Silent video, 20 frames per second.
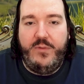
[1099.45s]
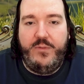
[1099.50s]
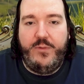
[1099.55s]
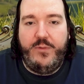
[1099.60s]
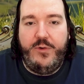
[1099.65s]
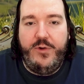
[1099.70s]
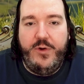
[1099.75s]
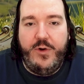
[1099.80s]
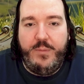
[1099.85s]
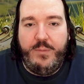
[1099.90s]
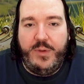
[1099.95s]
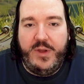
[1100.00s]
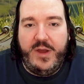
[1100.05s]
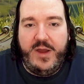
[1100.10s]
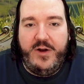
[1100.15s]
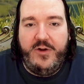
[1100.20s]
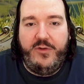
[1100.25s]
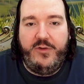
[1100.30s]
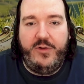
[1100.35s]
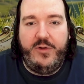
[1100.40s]
for your
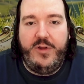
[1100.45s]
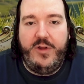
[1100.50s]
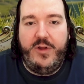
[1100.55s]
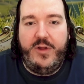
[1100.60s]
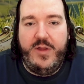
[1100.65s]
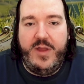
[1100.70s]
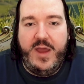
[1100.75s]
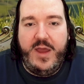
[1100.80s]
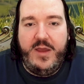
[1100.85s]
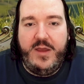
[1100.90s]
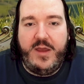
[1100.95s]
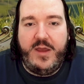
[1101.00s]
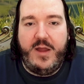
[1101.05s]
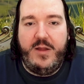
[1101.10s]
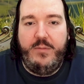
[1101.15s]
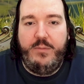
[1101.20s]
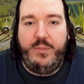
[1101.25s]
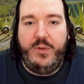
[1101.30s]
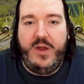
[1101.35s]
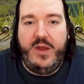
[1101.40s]
players, so that they
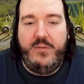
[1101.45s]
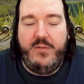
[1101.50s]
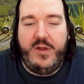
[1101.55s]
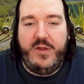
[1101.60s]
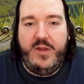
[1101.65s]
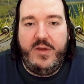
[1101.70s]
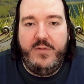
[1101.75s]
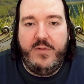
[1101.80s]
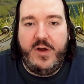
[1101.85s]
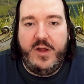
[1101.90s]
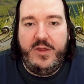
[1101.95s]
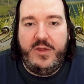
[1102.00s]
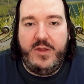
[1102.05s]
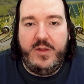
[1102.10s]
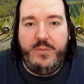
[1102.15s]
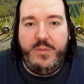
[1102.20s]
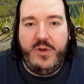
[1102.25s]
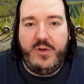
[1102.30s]
can play what they wanted,